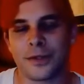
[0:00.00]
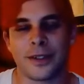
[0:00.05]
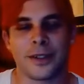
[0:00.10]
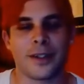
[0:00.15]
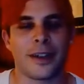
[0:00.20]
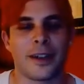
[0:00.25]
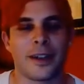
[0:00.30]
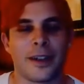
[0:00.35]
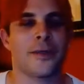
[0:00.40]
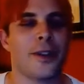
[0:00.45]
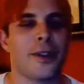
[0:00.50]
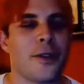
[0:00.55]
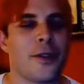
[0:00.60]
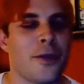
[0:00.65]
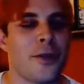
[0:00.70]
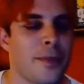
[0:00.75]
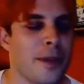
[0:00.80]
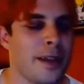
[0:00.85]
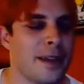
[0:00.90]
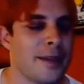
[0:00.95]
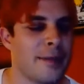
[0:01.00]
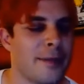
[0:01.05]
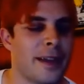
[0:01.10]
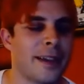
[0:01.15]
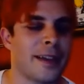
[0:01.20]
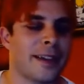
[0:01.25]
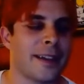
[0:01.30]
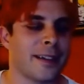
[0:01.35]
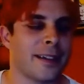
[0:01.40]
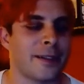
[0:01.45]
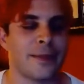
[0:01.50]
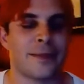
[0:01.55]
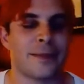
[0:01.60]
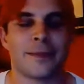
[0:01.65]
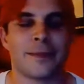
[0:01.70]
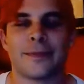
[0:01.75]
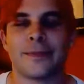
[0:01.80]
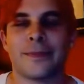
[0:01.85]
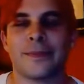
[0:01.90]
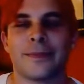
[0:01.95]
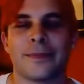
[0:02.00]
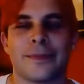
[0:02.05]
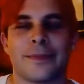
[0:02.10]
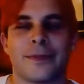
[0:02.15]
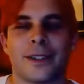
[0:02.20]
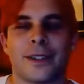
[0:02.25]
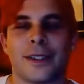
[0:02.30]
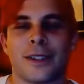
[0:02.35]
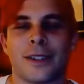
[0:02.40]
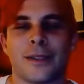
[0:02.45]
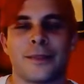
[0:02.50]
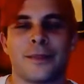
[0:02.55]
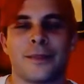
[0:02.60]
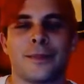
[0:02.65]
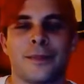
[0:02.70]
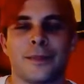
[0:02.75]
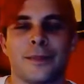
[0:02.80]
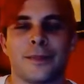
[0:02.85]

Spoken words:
You never know, we might make it to